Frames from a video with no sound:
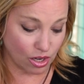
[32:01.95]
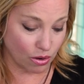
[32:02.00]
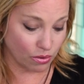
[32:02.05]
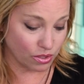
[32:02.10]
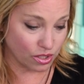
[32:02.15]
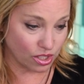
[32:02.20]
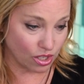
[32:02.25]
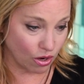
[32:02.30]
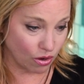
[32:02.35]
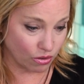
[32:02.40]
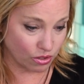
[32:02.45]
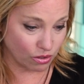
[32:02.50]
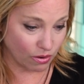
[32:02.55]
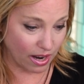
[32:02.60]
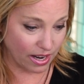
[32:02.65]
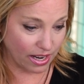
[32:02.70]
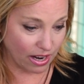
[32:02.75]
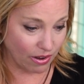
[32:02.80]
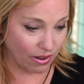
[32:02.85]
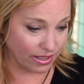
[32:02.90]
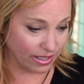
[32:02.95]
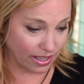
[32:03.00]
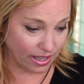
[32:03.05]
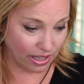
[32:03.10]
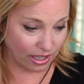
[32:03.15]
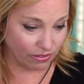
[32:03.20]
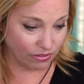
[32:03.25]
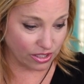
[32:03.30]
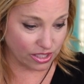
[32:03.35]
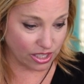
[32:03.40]
stoked right now. I can't
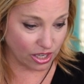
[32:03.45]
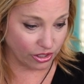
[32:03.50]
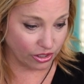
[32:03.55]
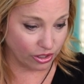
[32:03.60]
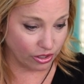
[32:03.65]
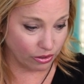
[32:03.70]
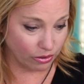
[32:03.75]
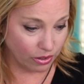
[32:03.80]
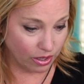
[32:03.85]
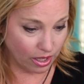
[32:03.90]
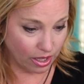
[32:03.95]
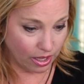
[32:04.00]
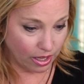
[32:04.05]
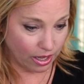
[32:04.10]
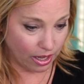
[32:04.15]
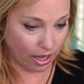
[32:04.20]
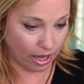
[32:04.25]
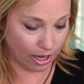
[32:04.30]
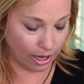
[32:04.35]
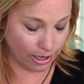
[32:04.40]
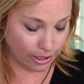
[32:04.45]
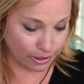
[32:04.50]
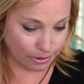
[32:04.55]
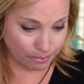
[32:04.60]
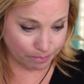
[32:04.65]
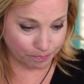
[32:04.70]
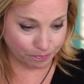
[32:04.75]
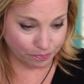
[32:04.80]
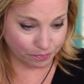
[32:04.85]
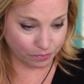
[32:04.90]
even tell you.
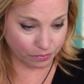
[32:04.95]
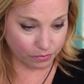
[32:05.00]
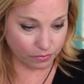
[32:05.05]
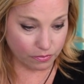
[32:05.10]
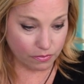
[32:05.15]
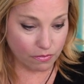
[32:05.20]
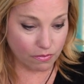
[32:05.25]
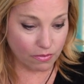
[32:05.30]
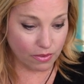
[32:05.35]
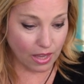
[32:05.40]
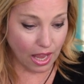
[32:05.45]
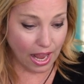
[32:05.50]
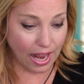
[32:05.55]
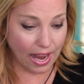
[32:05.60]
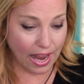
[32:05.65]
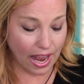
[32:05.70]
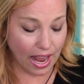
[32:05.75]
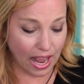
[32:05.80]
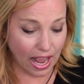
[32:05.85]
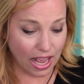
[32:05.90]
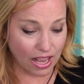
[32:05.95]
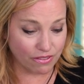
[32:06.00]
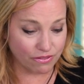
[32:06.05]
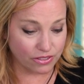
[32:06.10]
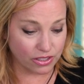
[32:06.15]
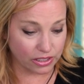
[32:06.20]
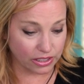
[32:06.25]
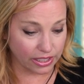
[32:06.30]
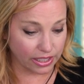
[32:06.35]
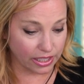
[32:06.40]
I have the
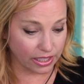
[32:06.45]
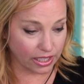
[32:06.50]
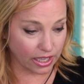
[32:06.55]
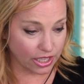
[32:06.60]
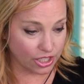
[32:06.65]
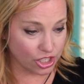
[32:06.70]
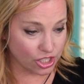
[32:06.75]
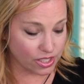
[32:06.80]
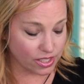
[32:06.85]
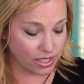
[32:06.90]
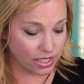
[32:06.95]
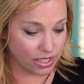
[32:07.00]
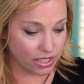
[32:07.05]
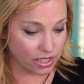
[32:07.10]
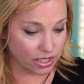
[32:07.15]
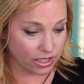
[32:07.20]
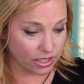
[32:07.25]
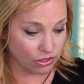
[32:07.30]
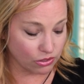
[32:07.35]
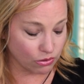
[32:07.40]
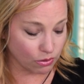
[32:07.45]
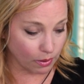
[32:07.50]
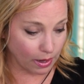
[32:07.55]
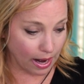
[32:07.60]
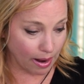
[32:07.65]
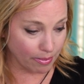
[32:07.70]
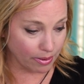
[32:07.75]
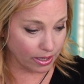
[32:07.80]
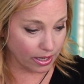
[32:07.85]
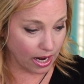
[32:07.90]
link. I just need to
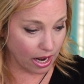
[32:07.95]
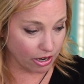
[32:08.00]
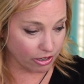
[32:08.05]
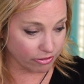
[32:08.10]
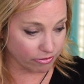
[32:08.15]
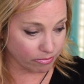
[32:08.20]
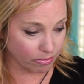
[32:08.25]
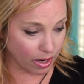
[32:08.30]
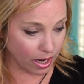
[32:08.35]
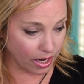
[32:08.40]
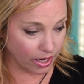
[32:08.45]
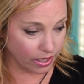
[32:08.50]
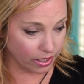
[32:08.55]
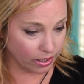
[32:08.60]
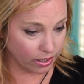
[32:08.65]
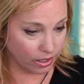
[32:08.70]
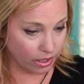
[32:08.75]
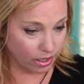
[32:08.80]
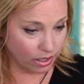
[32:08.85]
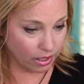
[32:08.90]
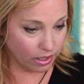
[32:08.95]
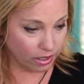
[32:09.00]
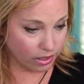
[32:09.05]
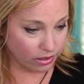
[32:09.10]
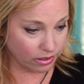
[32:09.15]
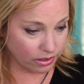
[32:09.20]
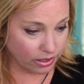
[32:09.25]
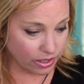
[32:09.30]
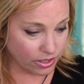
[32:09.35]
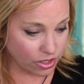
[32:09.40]
grab it out of my
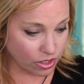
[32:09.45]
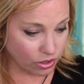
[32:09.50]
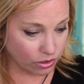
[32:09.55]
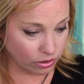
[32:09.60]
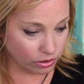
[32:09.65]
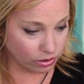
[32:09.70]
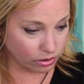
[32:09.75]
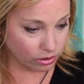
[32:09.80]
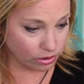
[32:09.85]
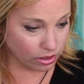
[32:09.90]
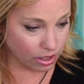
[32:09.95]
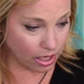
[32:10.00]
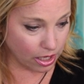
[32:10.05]
little